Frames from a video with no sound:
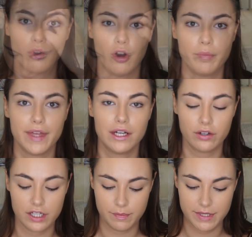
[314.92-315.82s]
I'm then
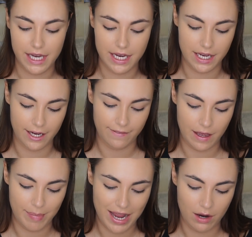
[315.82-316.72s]
going to be taking
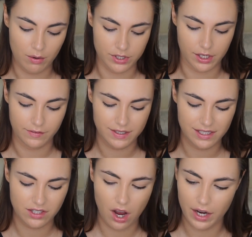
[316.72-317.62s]
their powder. This
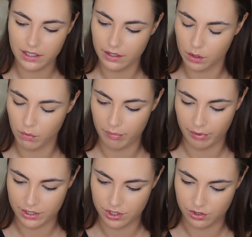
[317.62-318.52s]
is kind of like a one
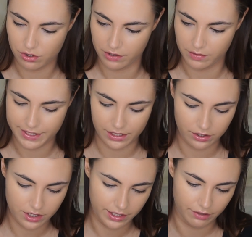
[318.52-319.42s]
brand tutorial, isn't it?
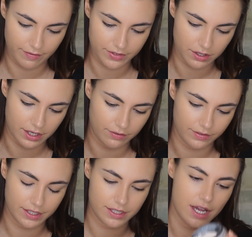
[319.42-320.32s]
I don't think I've ever done any
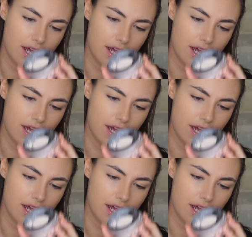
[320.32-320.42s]
of this.